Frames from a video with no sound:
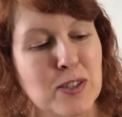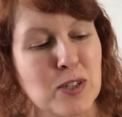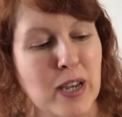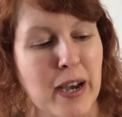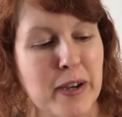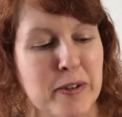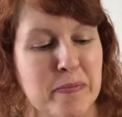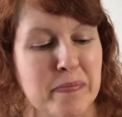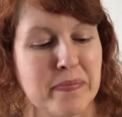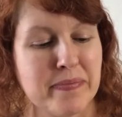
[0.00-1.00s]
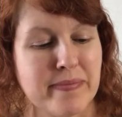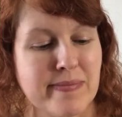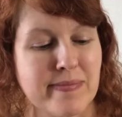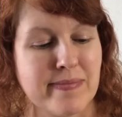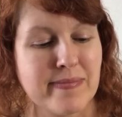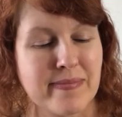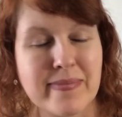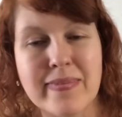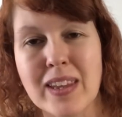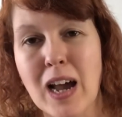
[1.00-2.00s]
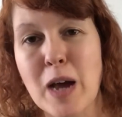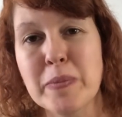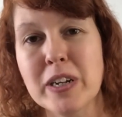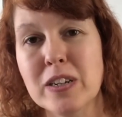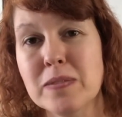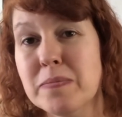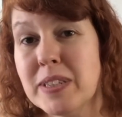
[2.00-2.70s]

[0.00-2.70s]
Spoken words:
So I'm going to